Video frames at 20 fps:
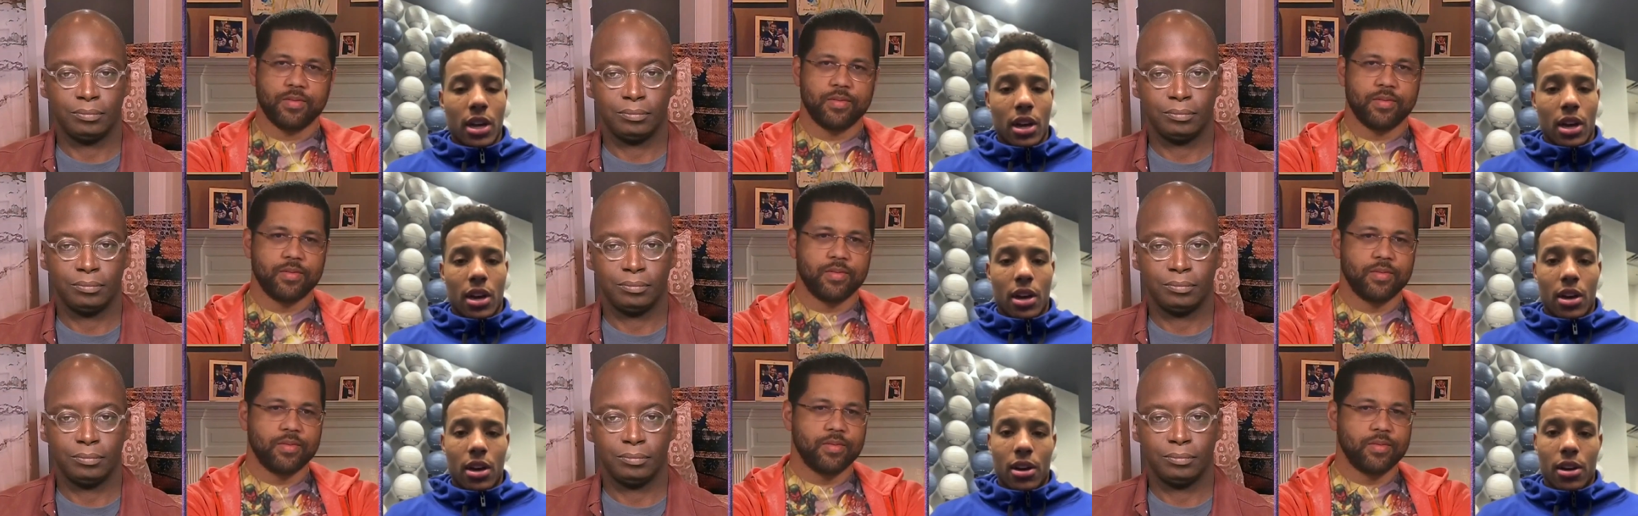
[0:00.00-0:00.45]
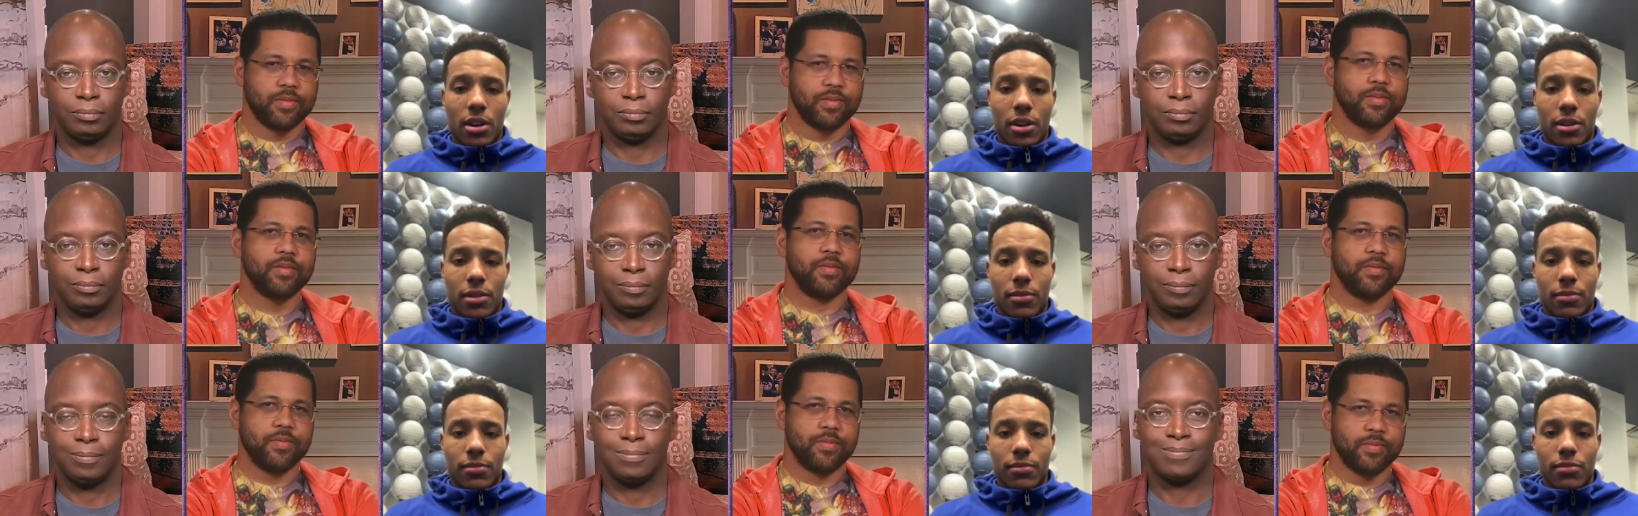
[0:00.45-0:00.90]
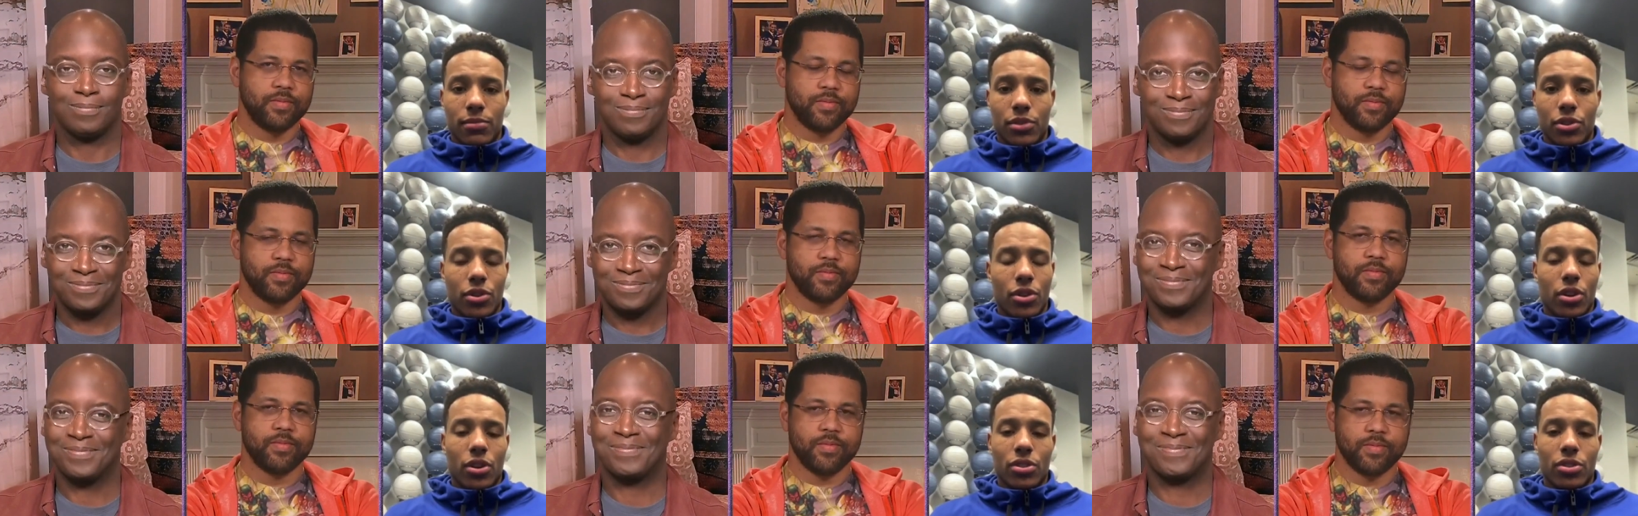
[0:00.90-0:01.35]
Speaker 1: Um,
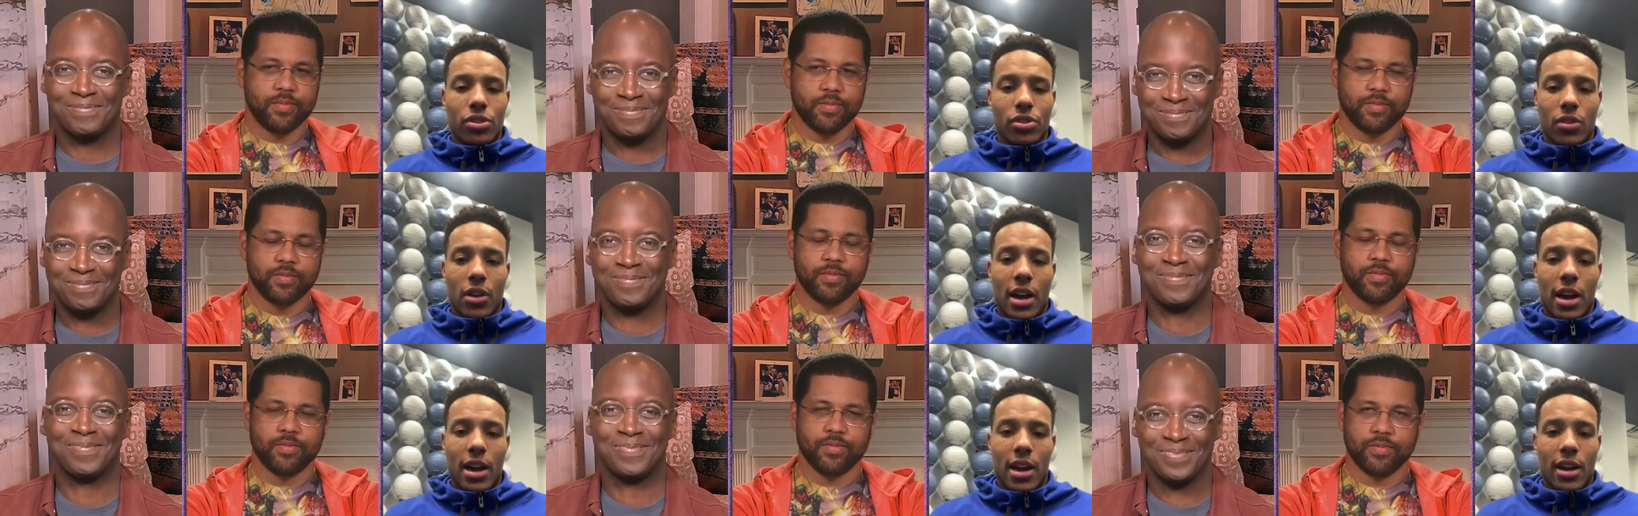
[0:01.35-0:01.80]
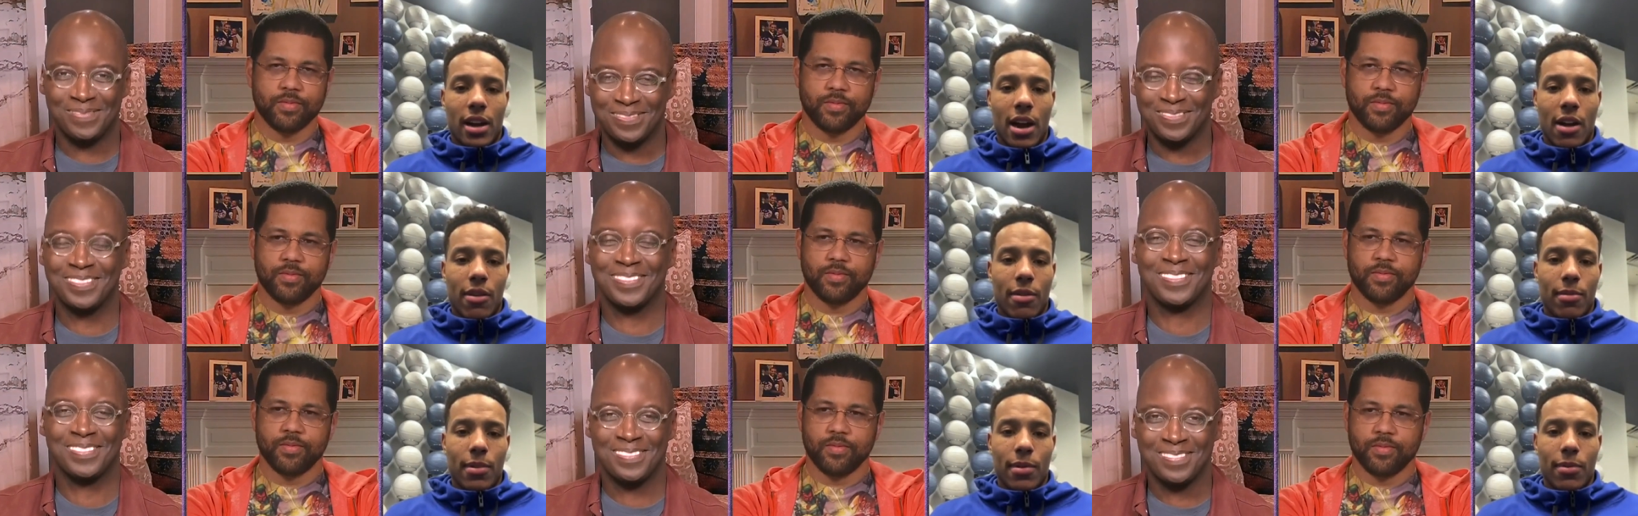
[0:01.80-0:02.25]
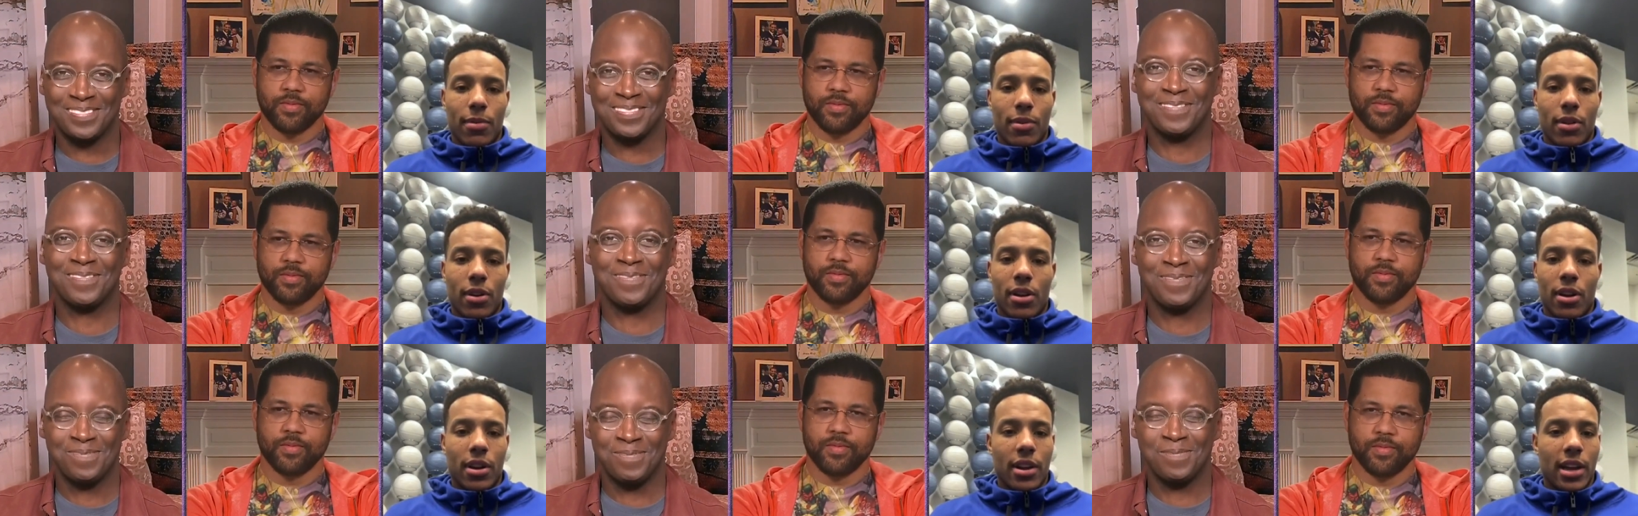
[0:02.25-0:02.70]
you know, so I, I
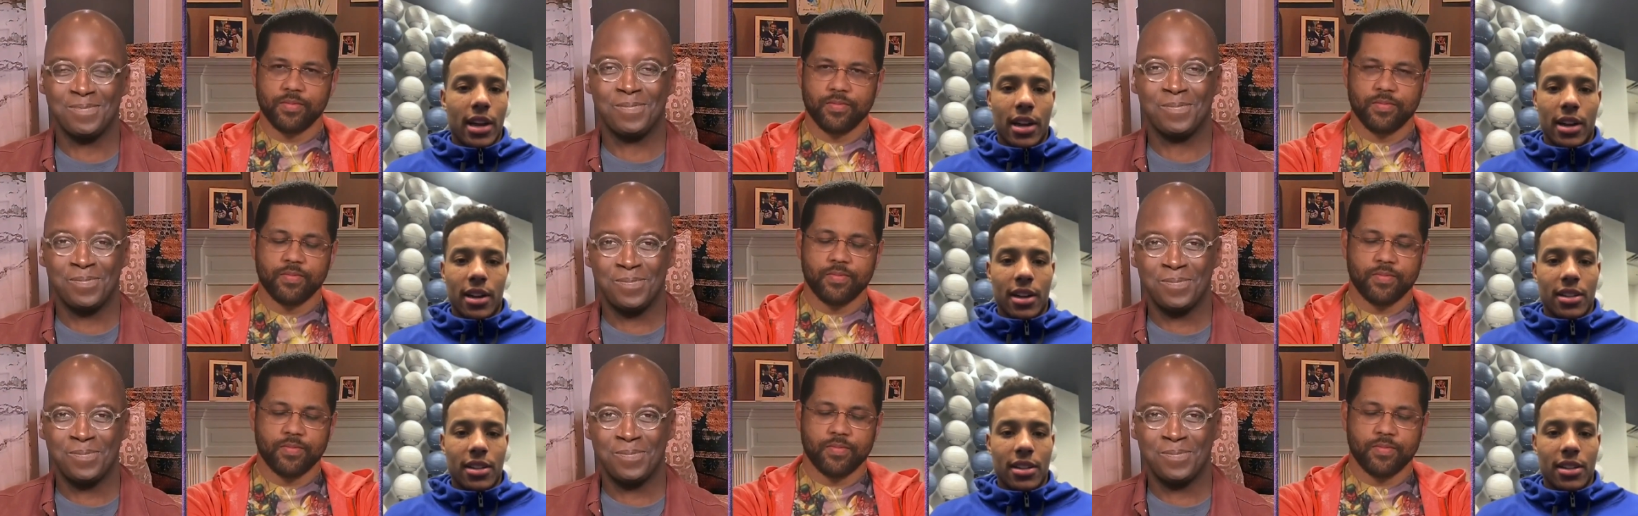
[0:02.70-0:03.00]
remember all that.